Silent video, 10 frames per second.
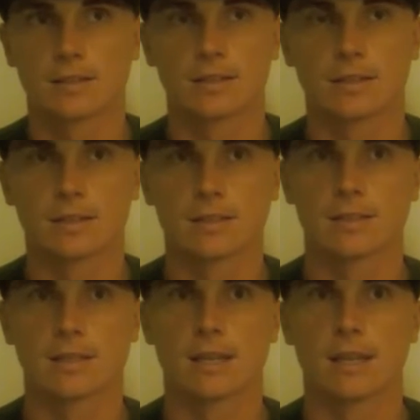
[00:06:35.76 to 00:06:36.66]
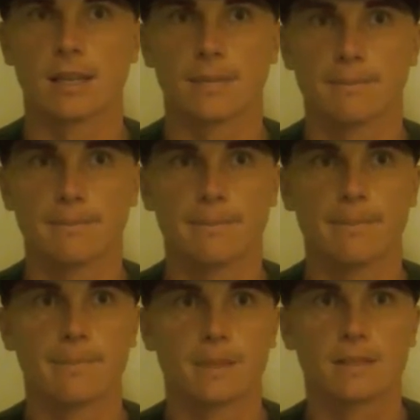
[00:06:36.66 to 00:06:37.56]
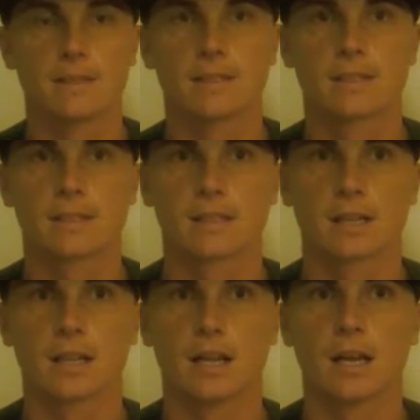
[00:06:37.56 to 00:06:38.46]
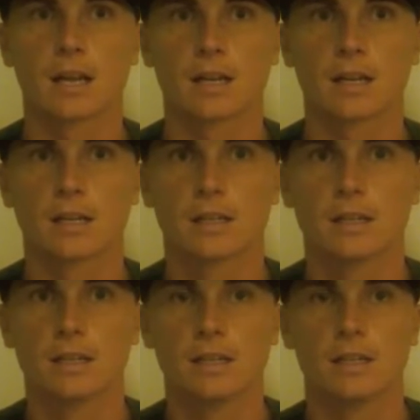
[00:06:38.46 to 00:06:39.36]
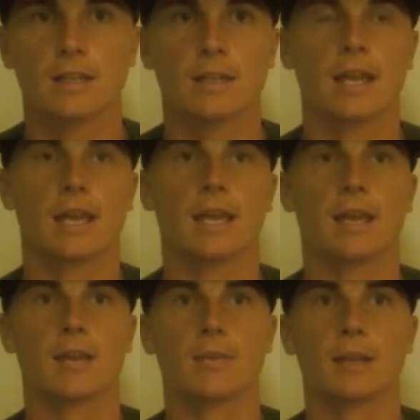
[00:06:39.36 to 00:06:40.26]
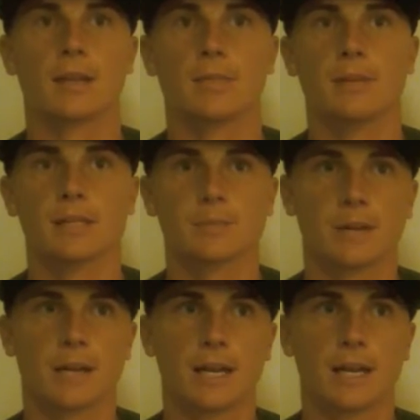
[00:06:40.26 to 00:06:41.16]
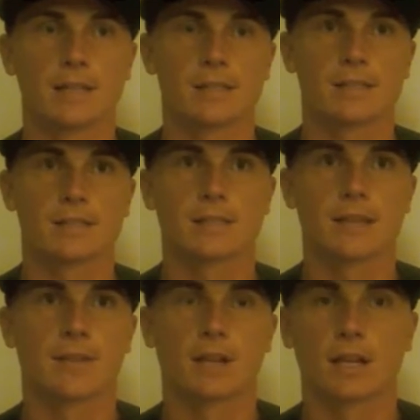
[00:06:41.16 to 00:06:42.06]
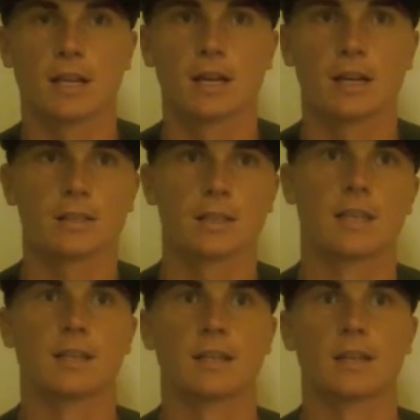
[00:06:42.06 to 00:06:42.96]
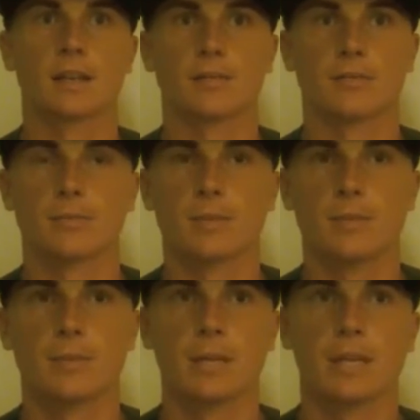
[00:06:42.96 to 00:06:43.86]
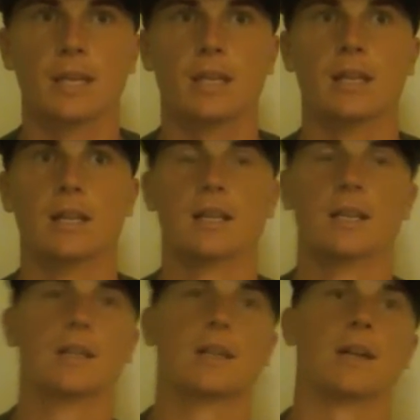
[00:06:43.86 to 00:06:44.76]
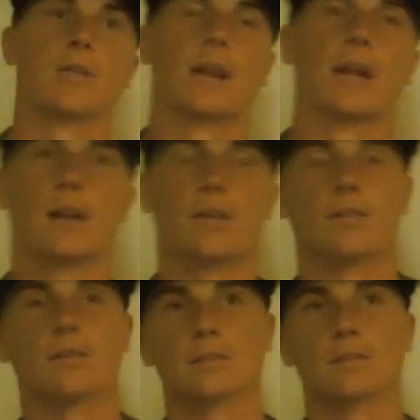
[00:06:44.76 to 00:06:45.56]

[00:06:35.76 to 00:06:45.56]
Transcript: let's say, 6 o'clock and be on the bus by 7 o'clock to get there for BP around